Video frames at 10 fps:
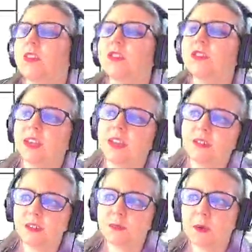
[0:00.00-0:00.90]
So
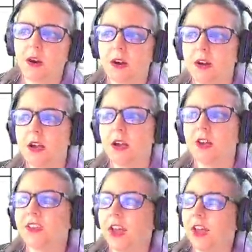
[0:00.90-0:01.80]
here's part
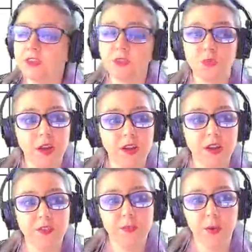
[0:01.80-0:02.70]
of task 1
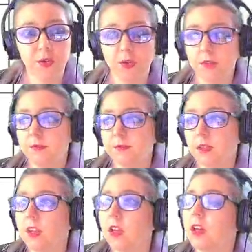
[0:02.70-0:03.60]
of the POGIL.
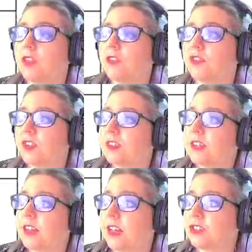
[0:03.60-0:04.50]
The first
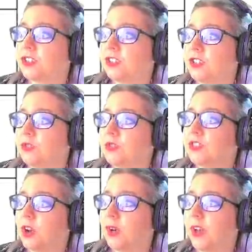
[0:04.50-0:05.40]
thing it asked you to do was
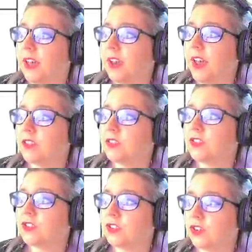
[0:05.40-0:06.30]
to go ahead and
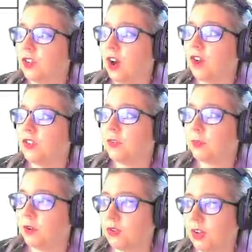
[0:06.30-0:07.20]
circle all of the
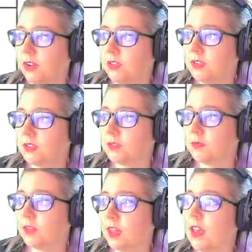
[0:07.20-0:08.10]
protons,
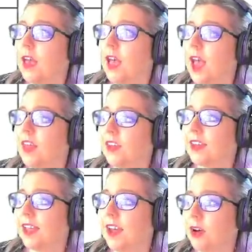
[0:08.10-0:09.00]
and then
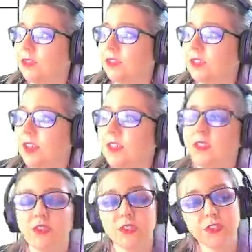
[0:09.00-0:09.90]
count, and then
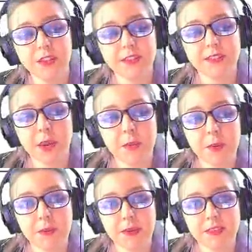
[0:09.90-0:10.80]
circle that same
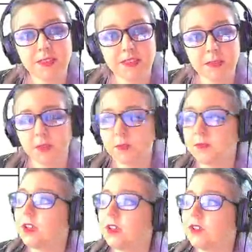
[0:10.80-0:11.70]
number in the symbol.
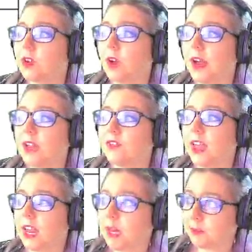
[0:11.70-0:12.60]
So I have
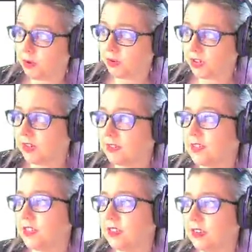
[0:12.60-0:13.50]
8 protons
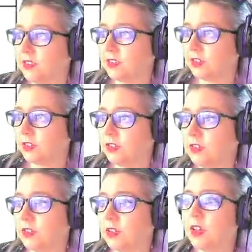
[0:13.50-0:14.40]
here that I circled.
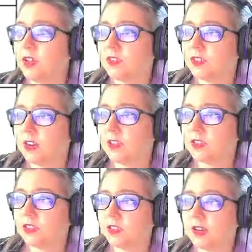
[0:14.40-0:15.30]
So then I
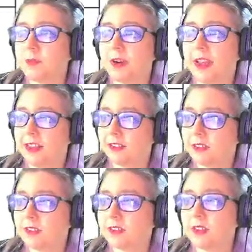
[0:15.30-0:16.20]
circled the number
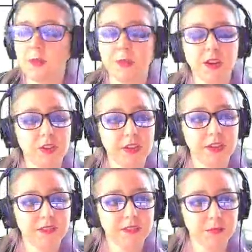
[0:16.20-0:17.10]
8 on my
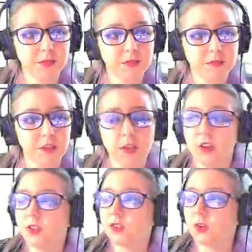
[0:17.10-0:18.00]
nucleide symbol.
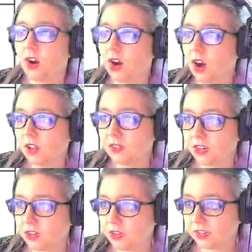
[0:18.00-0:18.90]
So all of
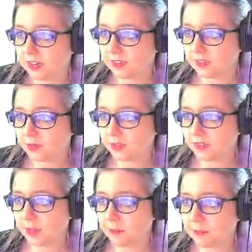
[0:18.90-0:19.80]
your nucleide symbols,
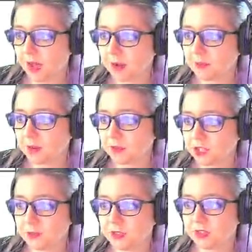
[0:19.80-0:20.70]
that bottom number
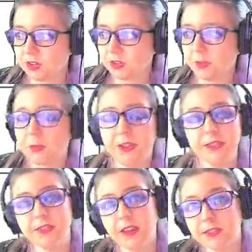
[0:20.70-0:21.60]
should be circled
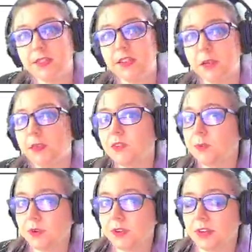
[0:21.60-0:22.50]
because that's the number of
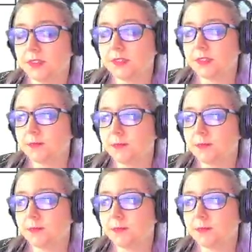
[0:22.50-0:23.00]
protons.